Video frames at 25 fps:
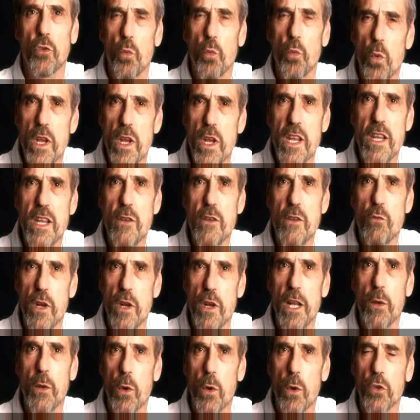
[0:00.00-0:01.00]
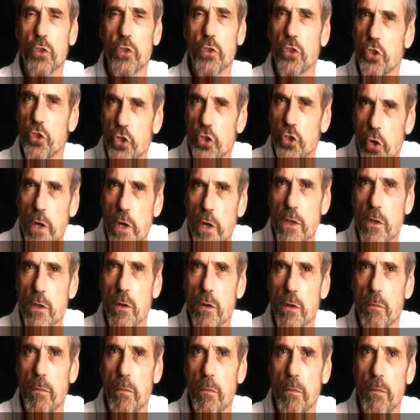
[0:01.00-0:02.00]
But do we really want to
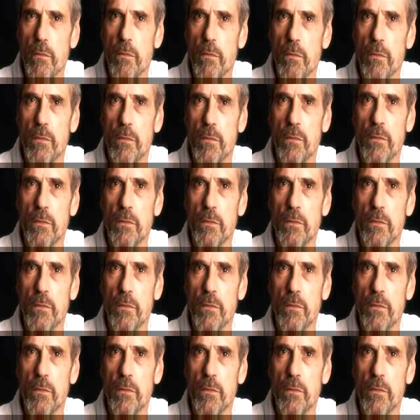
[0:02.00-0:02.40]
join them?